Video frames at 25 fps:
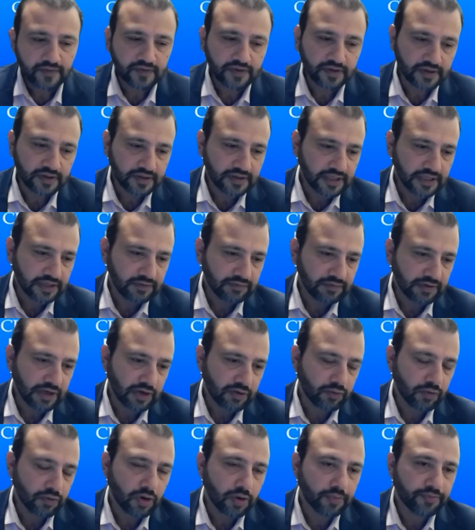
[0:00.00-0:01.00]
Third thing we
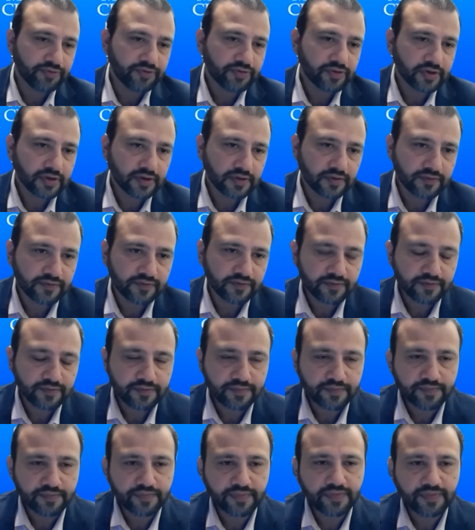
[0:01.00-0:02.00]
observed
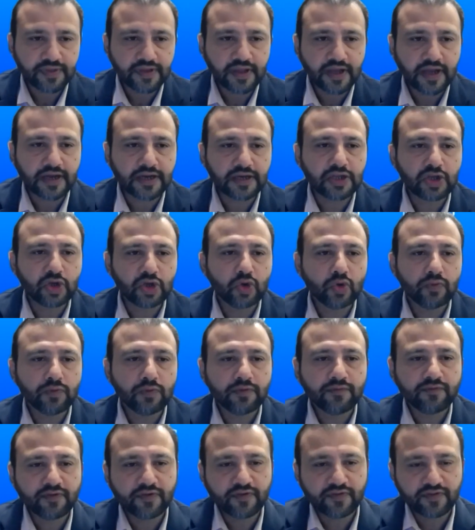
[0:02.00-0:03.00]
that
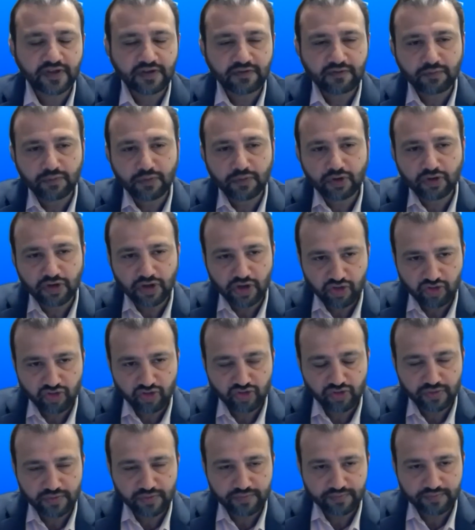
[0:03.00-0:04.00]
Q137
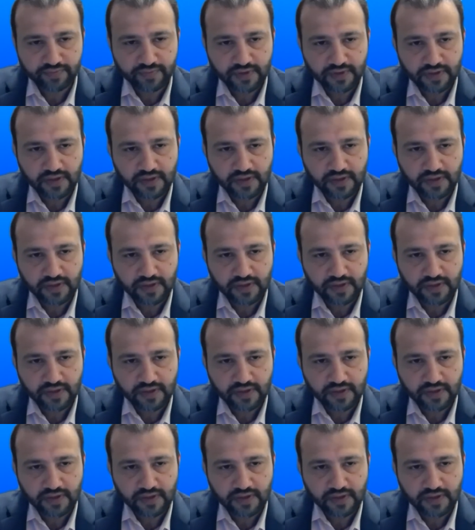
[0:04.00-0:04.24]
mutation